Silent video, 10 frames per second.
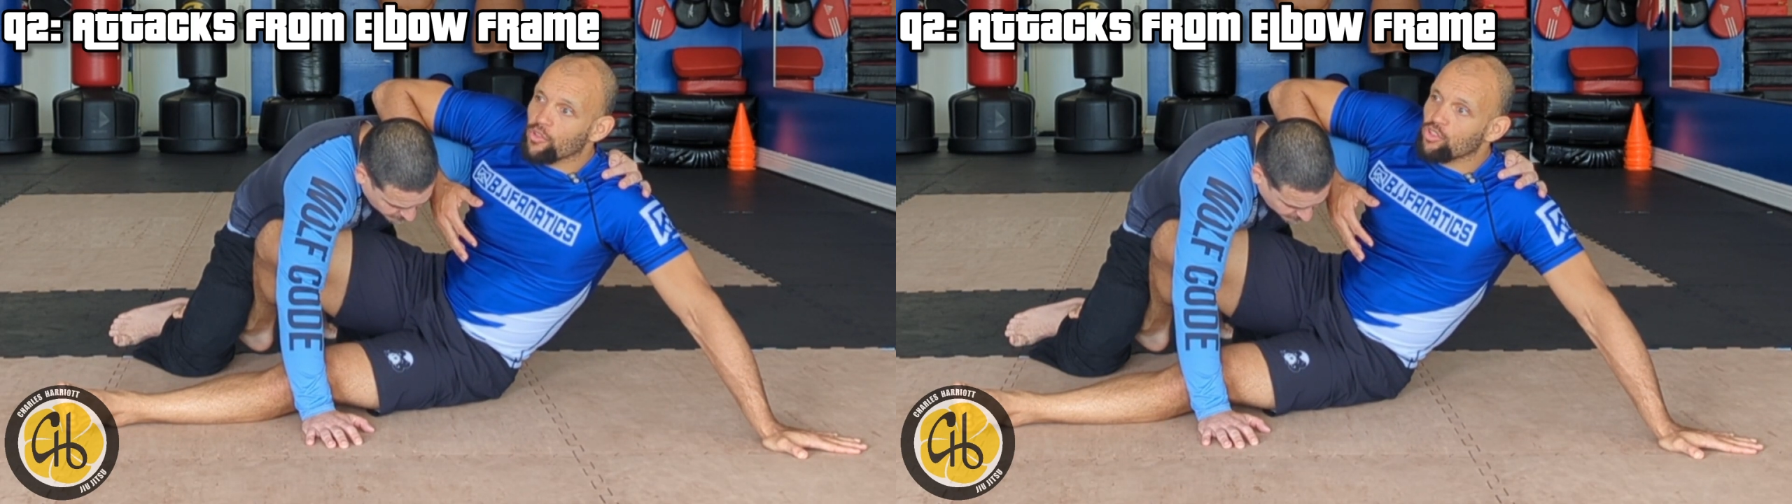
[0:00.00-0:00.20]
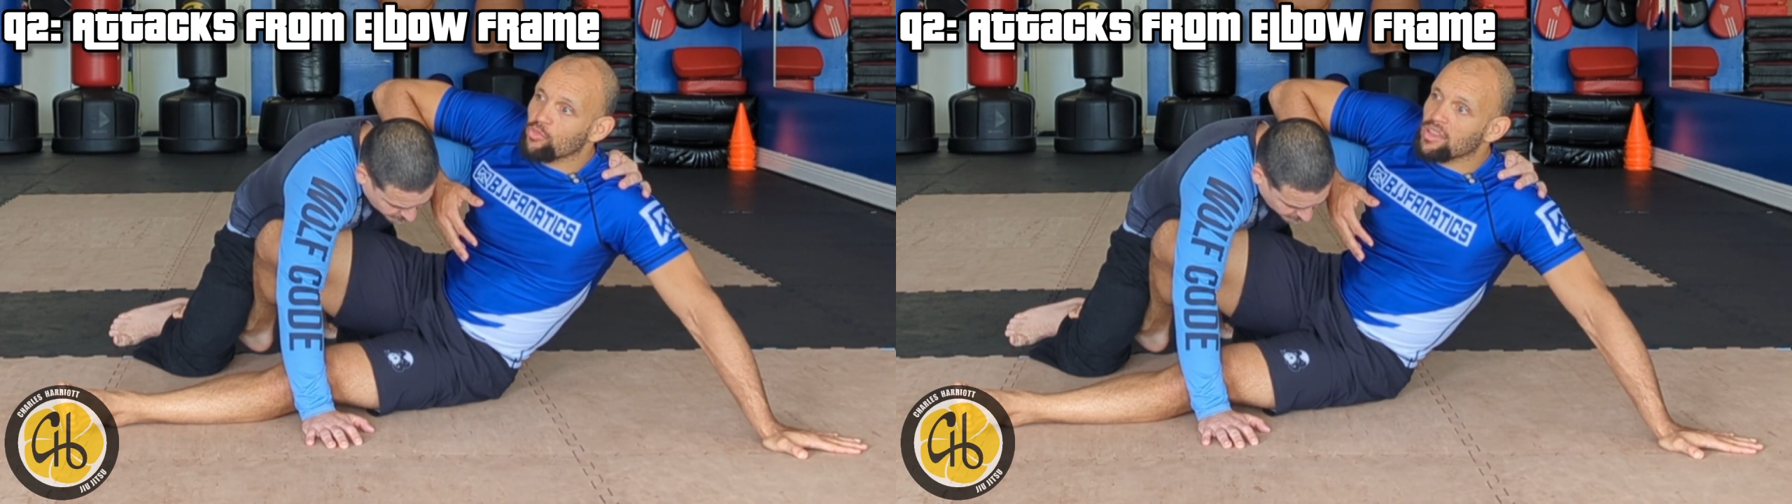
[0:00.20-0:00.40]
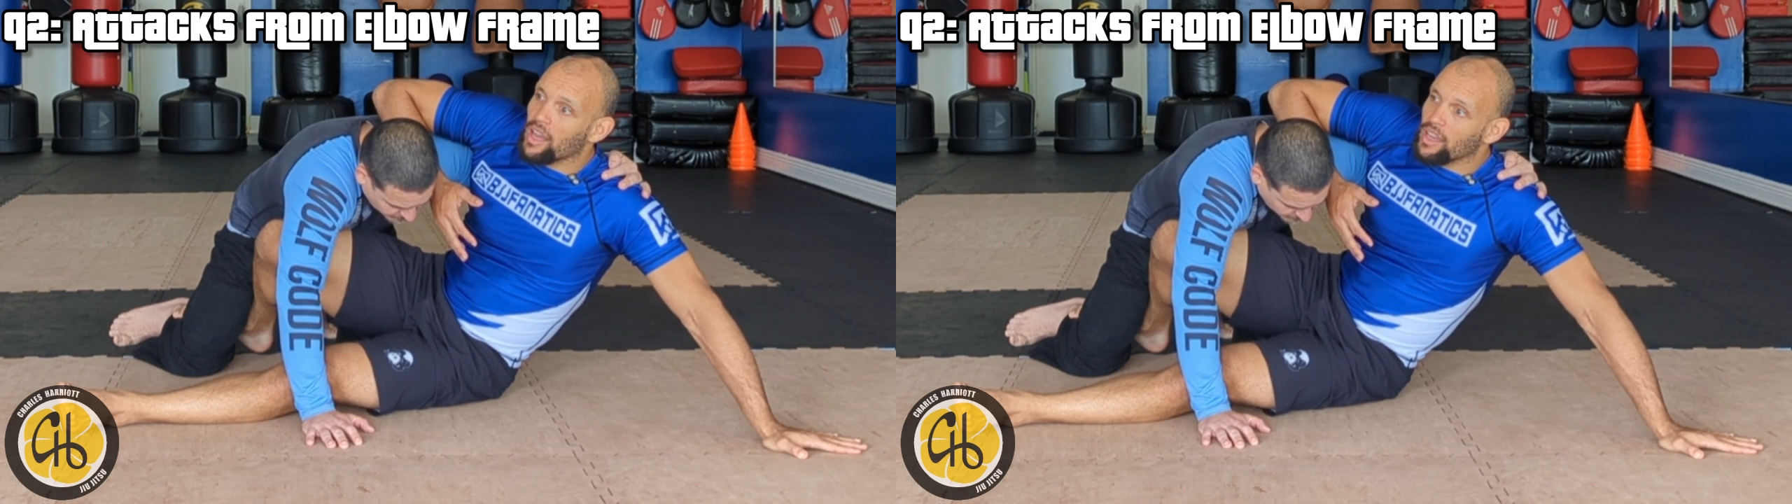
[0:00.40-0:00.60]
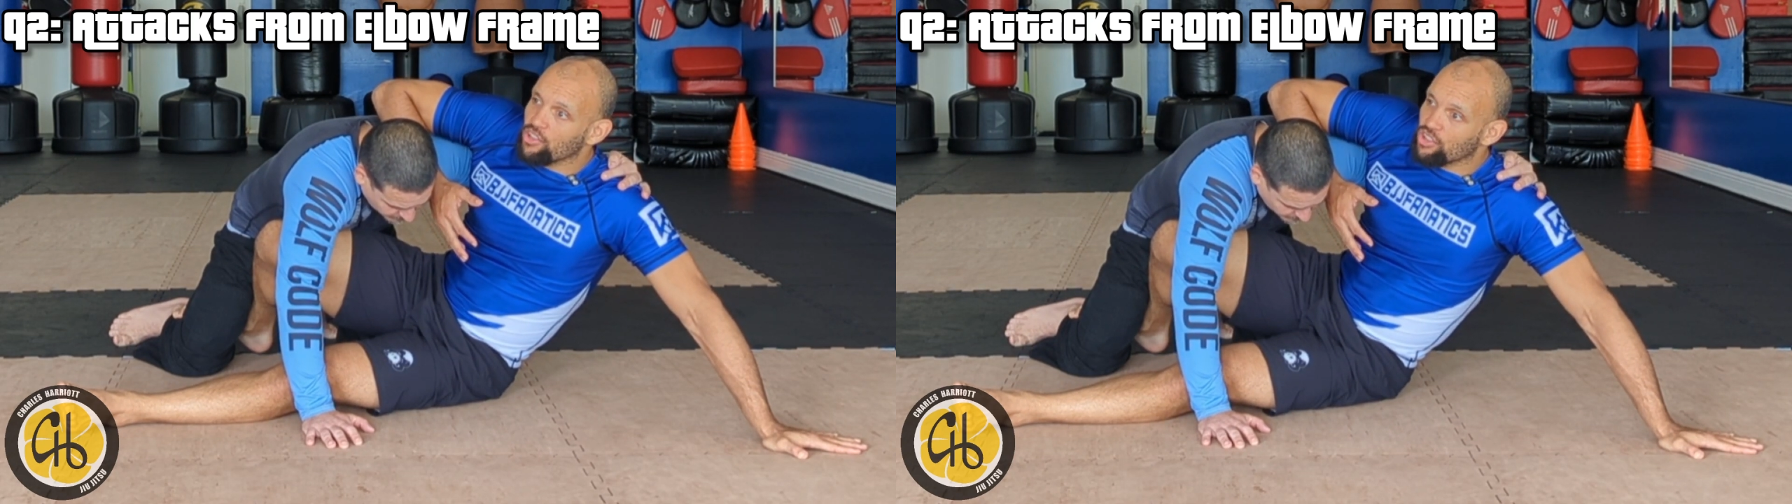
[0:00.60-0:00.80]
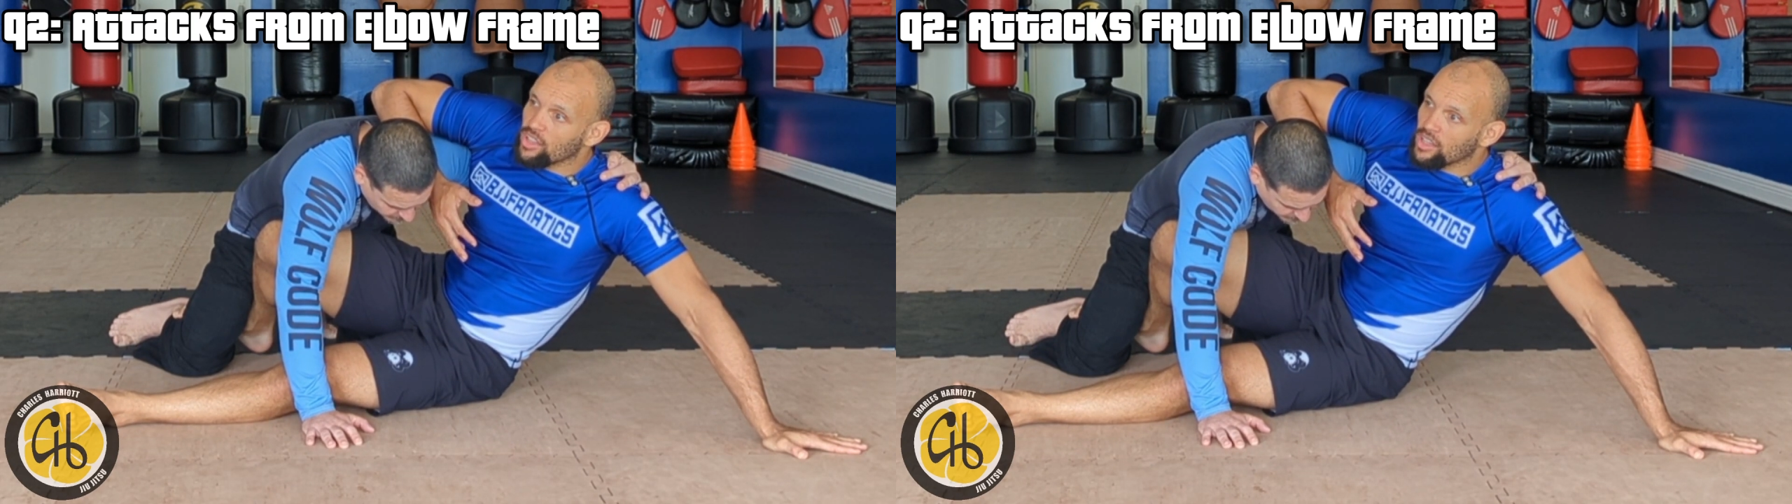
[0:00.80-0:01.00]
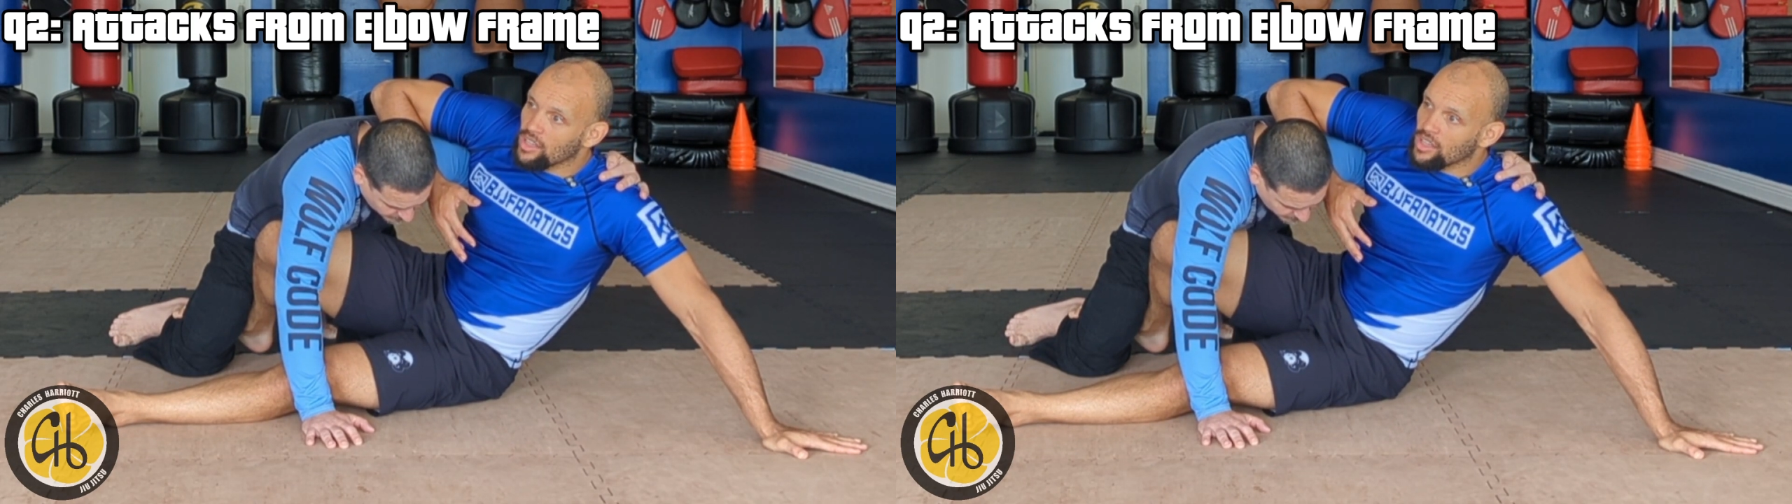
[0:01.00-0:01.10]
sumigaeshi.